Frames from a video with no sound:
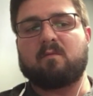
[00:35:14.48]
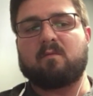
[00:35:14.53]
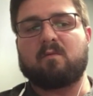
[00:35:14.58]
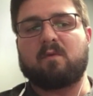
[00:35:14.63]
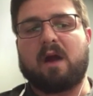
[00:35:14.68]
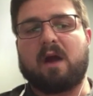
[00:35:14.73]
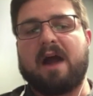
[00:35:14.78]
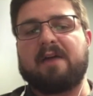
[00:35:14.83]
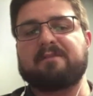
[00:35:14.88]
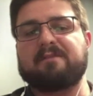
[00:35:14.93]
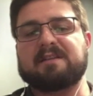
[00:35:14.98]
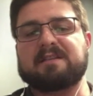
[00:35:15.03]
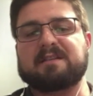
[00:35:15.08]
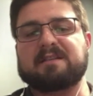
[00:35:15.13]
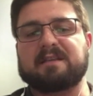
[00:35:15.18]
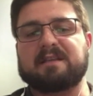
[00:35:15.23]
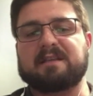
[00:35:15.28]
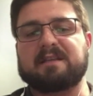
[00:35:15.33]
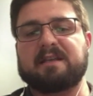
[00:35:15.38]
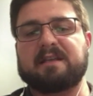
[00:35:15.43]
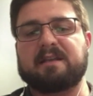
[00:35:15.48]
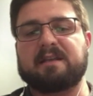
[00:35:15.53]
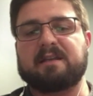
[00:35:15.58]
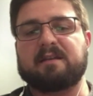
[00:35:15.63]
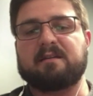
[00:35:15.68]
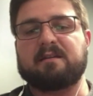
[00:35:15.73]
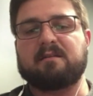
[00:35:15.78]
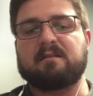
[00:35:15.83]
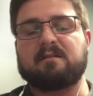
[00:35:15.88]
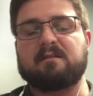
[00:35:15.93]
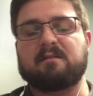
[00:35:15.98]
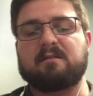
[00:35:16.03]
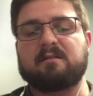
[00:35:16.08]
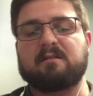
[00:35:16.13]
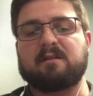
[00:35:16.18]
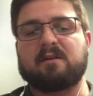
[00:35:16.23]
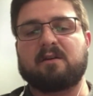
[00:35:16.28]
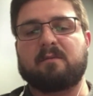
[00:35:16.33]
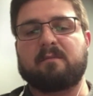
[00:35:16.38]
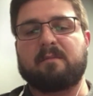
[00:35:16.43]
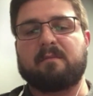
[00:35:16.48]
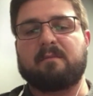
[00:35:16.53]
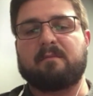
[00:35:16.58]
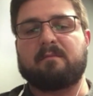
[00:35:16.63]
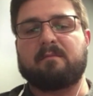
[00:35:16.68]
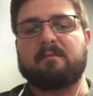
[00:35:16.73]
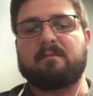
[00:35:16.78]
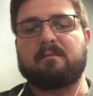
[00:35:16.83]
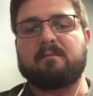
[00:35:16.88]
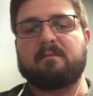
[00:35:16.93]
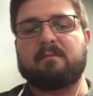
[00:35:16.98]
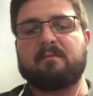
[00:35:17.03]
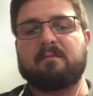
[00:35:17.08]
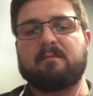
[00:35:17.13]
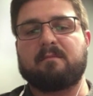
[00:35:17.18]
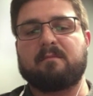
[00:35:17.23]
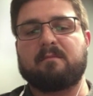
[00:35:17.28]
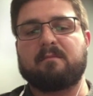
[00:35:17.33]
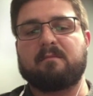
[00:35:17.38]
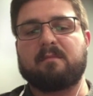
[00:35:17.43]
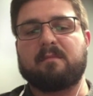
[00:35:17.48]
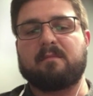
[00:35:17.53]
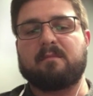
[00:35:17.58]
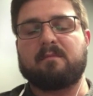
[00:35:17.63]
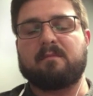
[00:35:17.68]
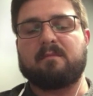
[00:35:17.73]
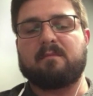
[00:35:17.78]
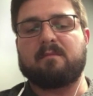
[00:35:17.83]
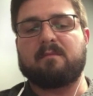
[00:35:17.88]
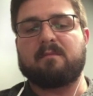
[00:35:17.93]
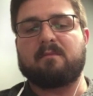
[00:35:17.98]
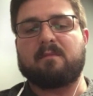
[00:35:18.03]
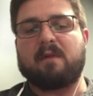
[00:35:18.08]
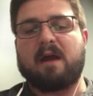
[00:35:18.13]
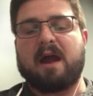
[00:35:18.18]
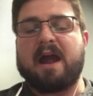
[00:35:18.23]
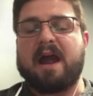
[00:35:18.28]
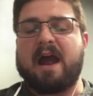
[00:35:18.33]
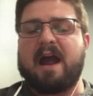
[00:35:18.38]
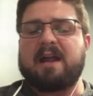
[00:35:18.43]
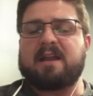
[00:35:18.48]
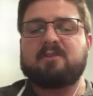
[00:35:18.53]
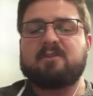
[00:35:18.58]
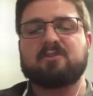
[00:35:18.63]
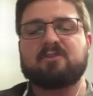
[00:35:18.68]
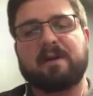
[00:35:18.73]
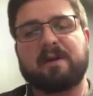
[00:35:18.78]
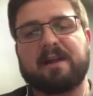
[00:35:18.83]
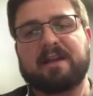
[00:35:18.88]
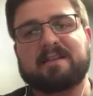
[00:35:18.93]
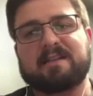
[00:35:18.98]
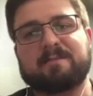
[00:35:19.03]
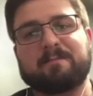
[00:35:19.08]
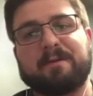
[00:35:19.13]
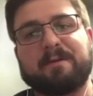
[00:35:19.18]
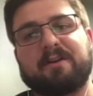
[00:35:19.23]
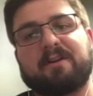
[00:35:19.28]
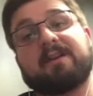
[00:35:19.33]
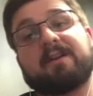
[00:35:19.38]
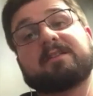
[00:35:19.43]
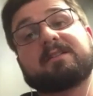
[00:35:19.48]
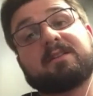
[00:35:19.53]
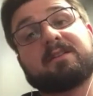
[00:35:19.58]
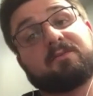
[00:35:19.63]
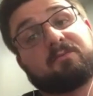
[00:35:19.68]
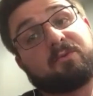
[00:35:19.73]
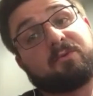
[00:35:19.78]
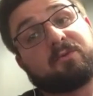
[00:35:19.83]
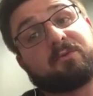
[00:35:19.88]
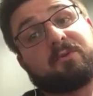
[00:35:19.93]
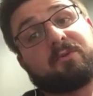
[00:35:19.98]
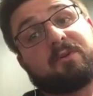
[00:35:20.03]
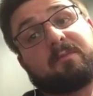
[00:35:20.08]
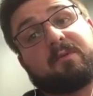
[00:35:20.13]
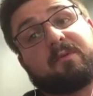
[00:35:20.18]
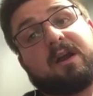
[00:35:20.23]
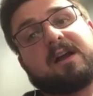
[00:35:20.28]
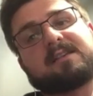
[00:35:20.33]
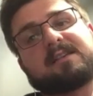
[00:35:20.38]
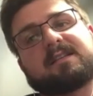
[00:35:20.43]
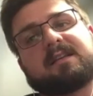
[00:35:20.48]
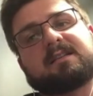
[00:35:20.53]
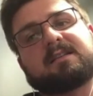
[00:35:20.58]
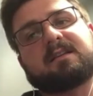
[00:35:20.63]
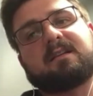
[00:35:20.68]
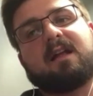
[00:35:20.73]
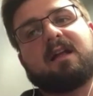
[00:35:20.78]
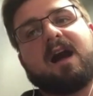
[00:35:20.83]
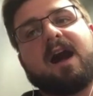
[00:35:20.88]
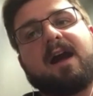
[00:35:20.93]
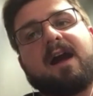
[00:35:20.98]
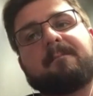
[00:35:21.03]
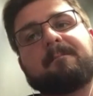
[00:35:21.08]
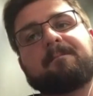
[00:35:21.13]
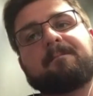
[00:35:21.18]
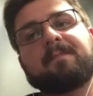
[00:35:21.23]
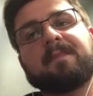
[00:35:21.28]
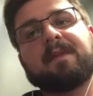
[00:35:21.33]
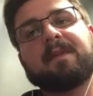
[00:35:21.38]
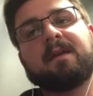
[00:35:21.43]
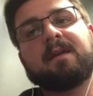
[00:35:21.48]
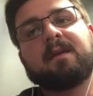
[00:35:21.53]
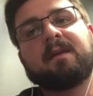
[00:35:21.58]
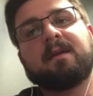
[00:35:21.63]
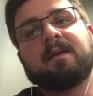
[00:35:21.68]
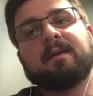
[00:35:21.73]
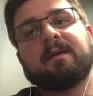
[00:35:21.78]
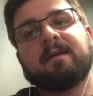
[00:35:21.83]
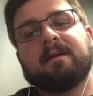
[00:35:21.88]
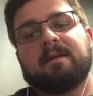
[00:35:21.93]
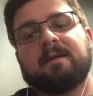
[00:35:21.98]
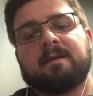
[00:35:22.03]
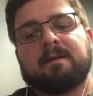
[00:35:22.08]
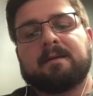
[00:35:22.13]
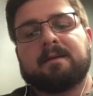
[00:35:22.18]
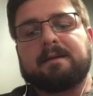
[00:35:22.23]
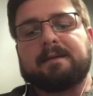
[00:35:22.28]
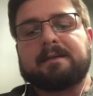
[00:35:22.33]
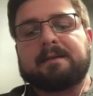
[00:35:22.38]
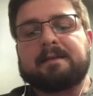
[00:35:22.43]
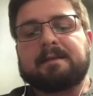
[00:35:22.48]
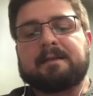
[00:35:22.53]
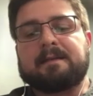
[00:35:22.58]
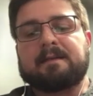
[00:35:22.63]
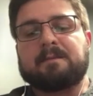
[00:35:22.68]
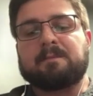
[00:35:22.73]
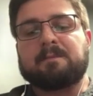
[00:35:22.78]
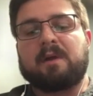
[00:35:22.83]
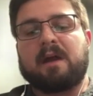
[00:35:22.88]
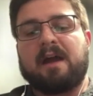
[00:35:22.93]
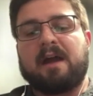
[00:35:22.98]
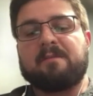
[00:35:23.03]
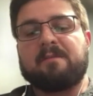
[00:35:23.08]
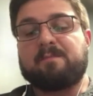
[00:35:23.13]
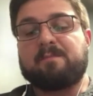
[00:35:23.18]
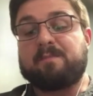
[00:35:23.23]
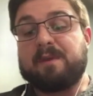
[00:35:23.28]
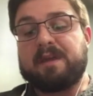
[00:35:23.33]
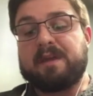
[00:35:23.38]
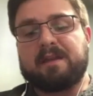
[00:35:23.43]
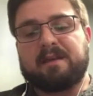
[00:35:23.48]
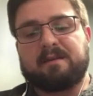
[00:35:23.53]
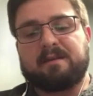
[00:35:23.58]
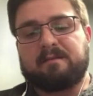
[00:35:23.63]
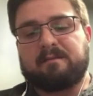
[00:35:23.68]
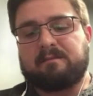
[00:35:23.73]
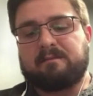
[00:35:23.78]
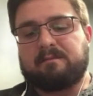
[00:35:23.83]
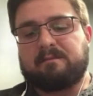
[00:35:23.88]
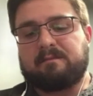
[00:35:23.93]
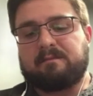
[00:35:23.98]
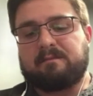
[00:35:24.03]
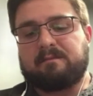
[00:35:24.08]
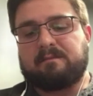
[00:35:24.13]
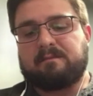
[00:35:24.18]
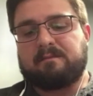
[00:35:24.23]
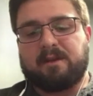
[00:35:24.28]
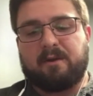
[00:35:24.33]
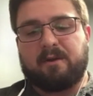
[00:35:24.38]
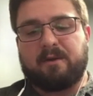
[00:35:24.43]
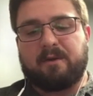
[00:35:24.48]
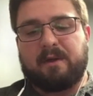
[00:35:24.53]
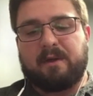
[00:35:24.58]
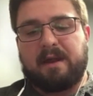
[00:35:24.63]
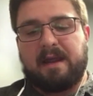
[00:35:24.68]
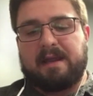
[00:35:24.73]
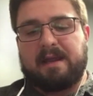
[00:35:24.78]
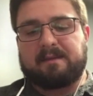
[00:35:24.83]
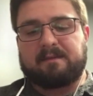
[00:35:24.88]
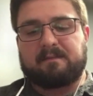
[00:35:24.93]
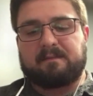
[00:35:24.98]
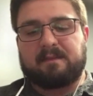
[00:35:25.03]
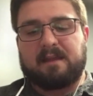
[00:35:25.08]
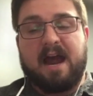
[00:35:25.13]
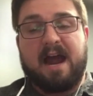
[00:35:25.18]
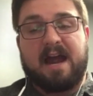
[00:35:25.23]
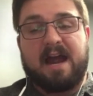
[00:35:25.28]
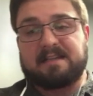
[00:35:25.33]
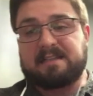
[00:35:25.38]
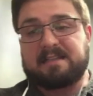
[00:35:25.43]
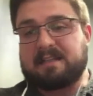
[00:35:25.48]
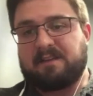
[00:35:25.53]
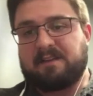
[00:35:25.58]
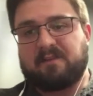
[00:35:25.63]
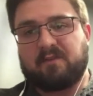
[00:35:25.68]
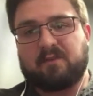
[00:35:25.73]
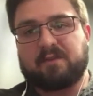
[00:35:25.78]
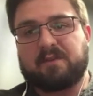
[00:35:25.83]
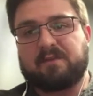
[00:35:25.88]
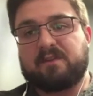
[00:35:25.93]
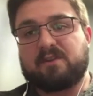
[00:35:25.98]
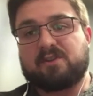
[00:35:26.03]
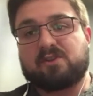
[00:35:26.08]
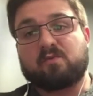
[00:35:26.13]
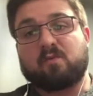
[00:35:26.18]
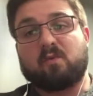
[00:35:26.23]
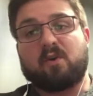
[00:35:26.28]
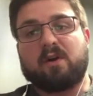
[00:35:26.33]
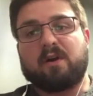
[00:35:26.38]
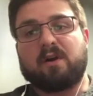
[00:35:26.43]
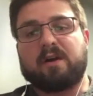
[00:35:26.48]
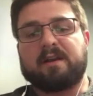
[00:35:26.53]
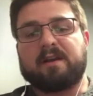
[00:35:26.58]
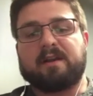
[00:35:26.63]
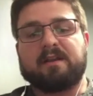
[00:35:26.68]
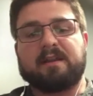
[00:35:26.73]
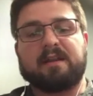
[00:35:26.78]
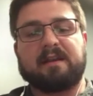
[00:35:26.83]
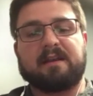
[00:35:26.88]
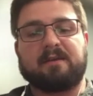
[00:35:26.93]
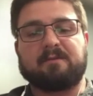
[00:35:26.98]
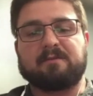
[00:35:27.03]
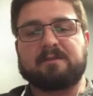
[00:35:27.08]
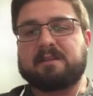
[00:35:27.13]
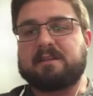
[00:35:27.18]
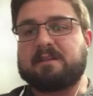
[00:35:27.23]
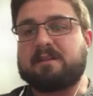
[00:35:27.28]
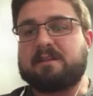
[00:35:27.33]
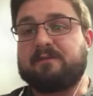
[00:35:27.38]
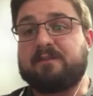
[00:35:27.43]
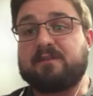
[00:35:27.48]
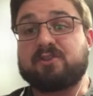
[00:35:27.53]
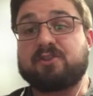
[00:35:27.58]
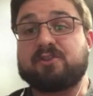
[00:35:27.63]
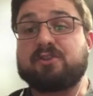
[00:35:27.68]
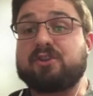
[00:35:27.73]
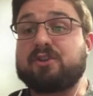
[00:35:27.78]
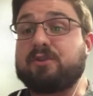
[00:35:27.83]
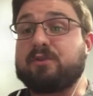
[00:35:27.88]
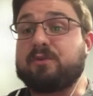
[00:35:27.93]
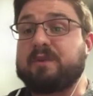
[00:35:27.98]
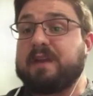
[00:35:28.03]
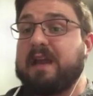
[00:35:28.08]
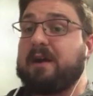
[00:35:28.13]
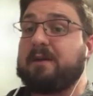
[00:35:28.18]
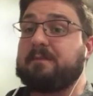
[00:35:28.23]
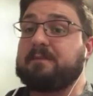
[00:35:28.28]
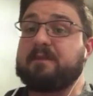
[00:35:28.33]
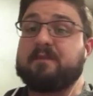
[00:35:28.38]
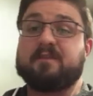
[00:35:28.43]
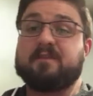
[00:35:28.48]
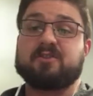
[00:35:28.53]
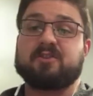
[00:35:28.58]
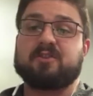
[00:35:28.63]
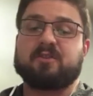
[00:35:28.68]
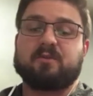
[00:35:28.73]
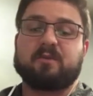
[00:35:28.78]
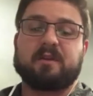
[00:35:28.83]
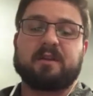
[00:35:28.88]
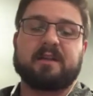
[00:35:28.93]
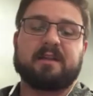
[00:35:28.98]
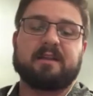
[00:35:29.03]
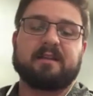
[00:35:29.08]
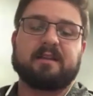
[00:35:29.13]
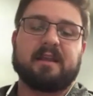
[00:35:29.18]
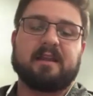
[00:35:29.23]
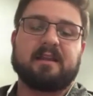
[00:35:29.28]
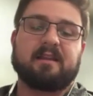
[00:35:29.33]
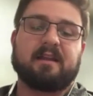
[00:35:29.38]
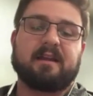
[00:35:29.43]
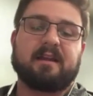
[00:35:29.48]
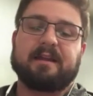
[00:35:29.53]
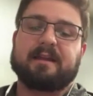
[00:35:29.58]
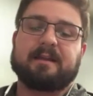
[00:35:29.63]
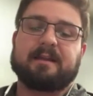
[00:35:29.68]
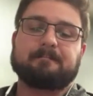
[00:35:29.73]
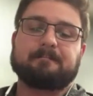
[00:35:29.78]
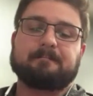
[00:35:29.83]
obviously, you know, I use my experience in the recruiting process a lot. I've been, you know, at the highest level, Division I, and then I was in Division II, and now I'm Division III. And like,